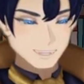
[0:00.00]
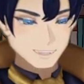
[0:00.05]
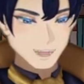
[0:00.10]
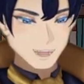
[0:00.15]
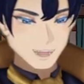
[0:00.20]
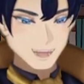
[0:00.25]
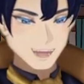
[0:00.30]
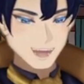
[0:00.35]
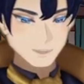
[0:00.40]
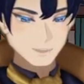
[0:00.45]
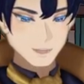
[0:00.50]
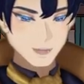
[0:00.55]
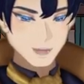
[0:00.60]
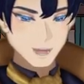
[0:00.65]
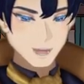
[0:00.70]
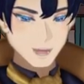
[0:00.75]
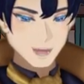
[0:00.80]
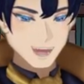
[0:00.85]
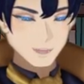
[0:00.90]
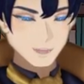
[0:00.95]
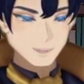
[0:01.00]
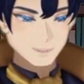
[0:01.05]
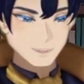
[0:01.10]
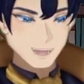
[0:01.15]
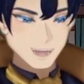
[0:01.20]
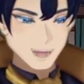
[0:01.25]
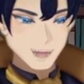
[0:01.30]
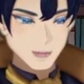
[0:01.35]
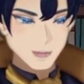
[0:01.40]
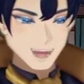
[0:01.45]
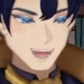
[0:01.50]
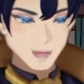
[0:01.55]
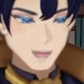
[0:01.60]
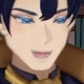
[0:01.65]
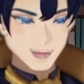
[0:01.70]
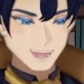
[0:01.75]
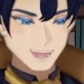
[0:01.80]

like an arm flung around